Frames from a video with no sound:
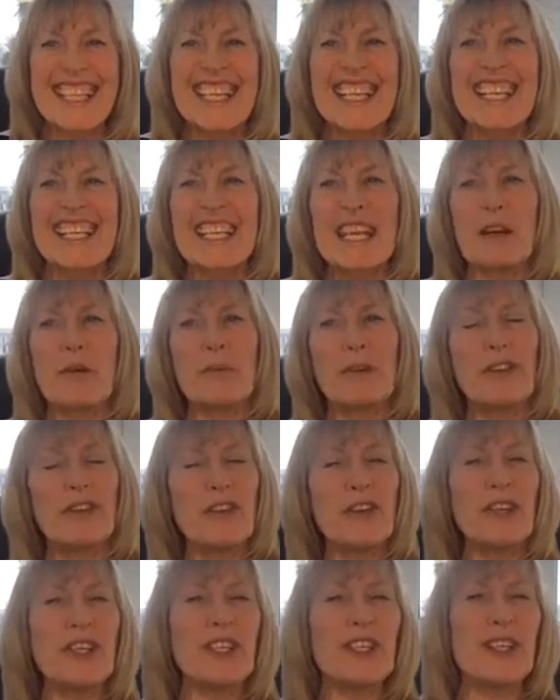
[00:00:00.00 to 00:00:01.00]
Now, before
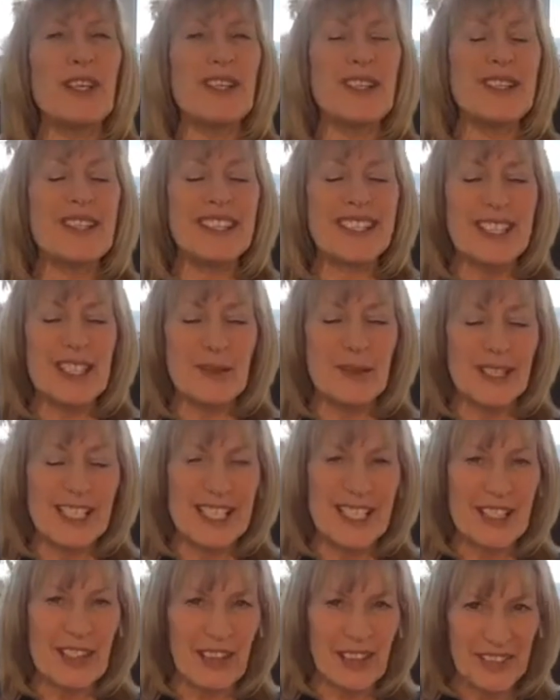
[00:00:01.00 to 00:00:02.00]
you
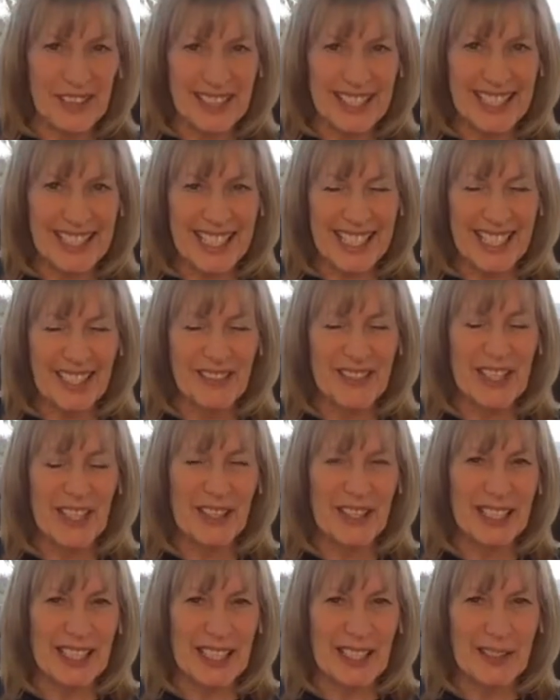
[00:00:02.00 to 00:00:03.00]
switch off thinking I've
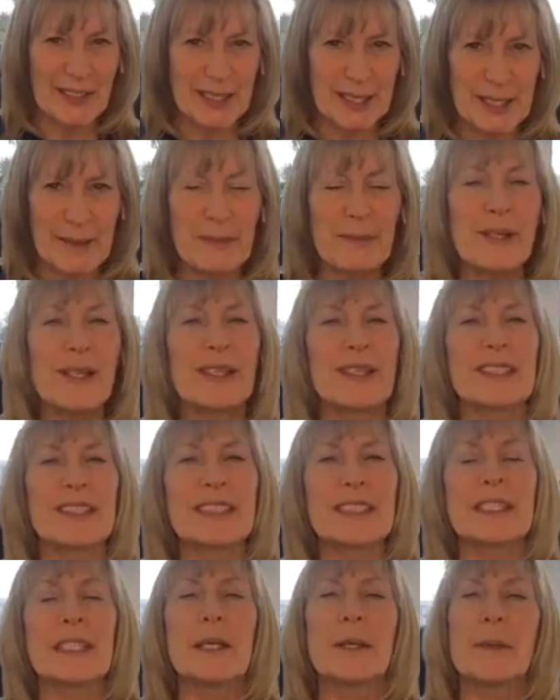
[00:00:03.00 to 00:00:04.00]
totally lost the plot,
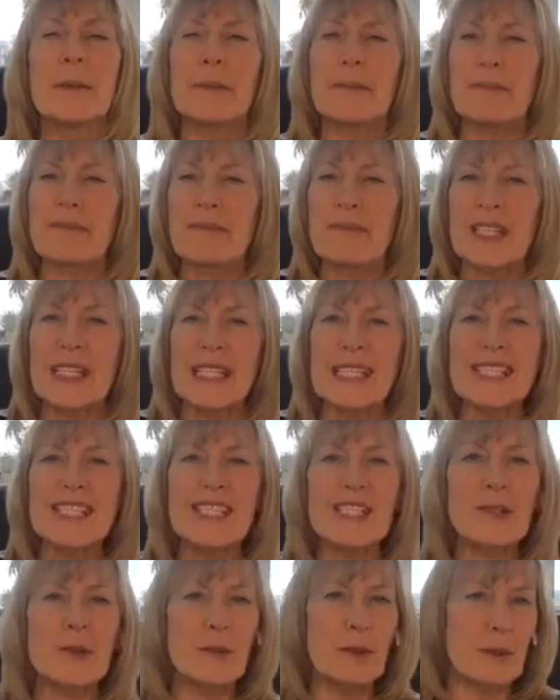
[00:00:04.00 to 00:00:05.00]
let's just
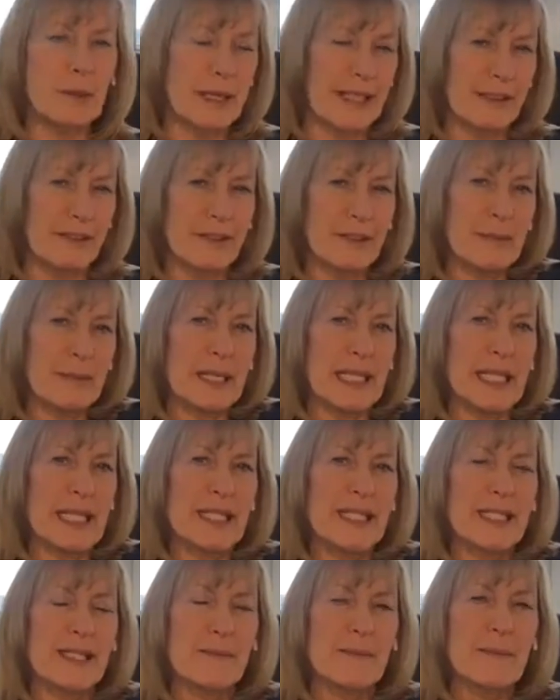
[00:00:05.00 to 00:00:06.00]
talk about it for a minute.